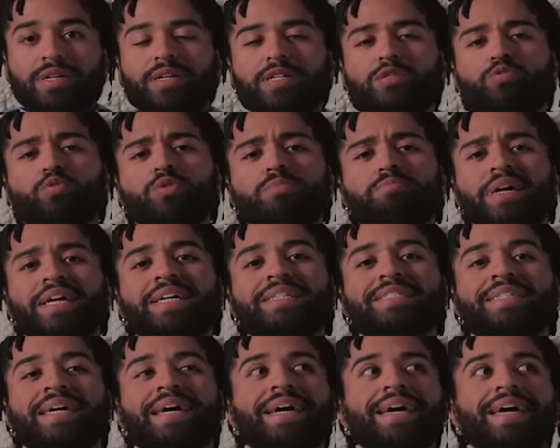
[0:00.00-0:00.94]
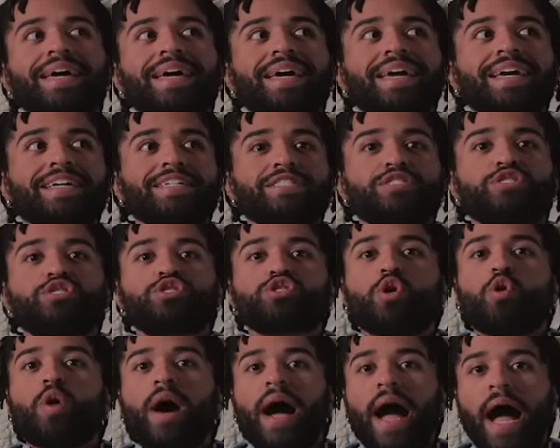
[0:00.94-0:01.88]
It's what makes it
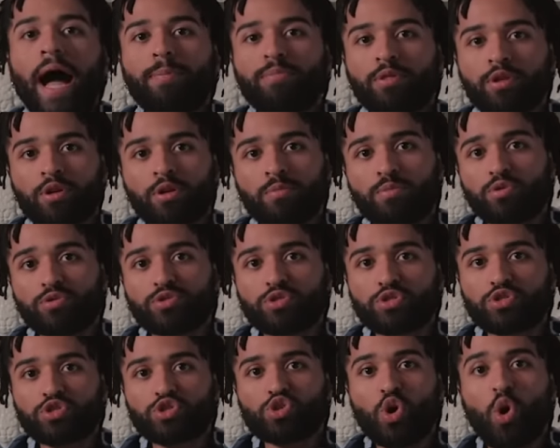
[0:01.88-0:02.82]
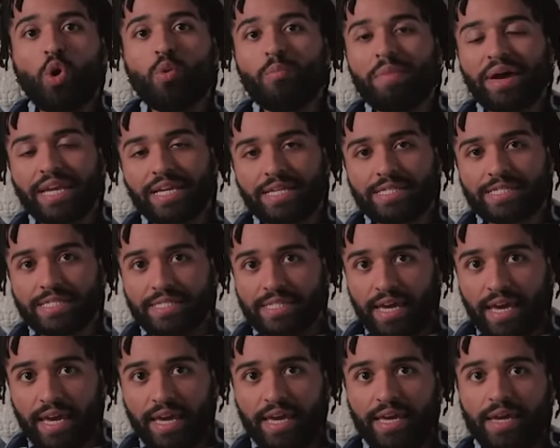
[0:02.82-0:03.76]
so applicable to so many
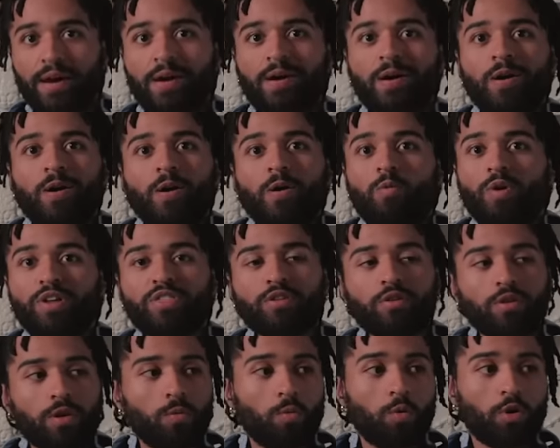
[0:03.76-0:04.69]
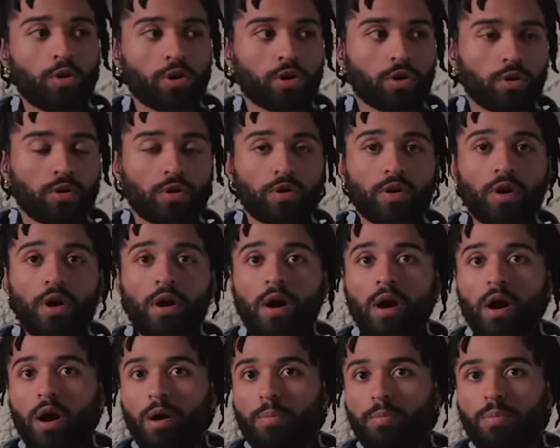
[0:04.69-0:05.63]
today. Whether a worker,
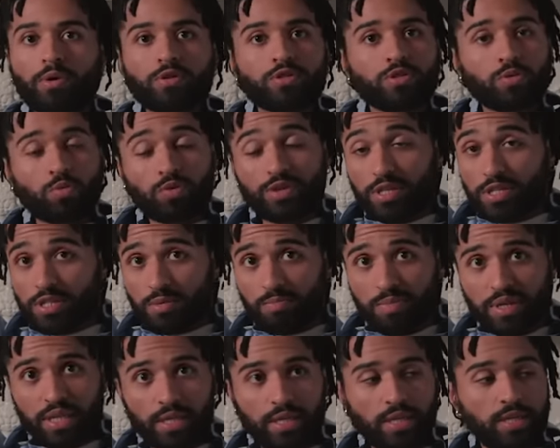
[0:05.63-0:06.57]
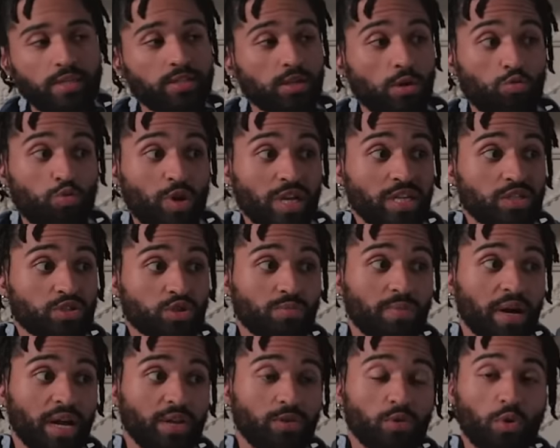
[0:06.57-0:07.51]
a person with disabilities, a racial
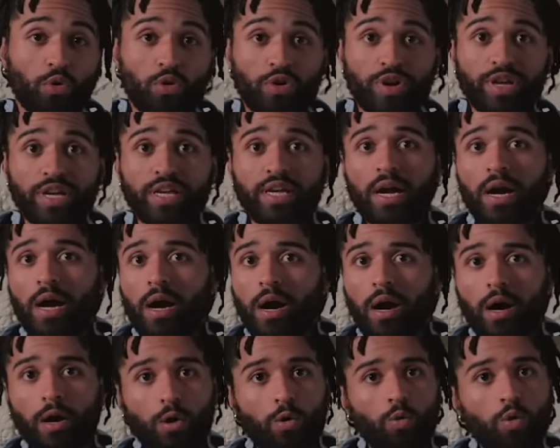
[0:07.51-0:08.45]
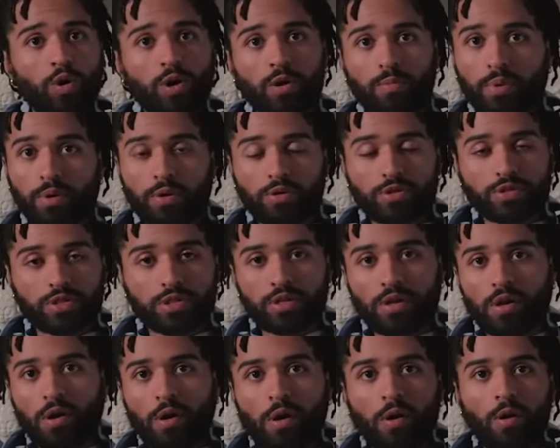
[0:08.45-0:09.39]
minority, a queer
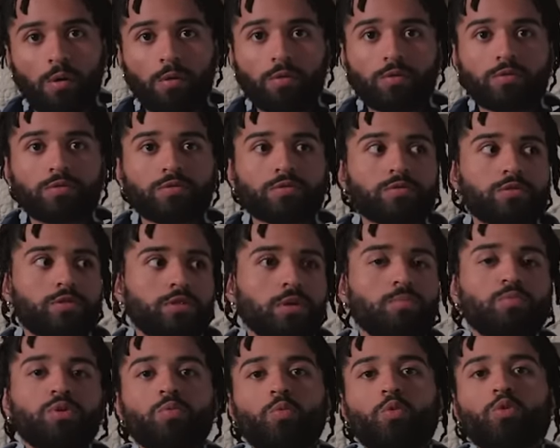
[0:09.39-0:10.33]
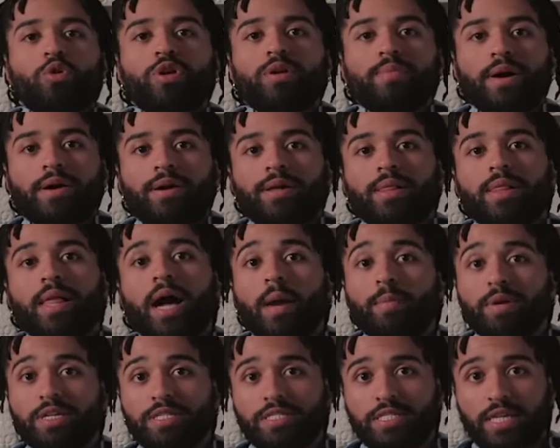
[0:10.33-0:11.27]
person, or someone worried about
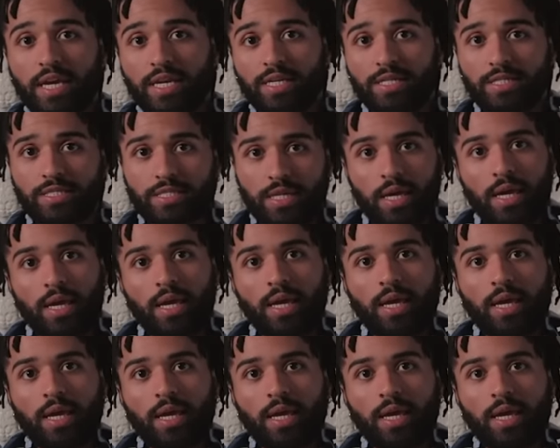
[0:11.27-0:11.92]
climate change.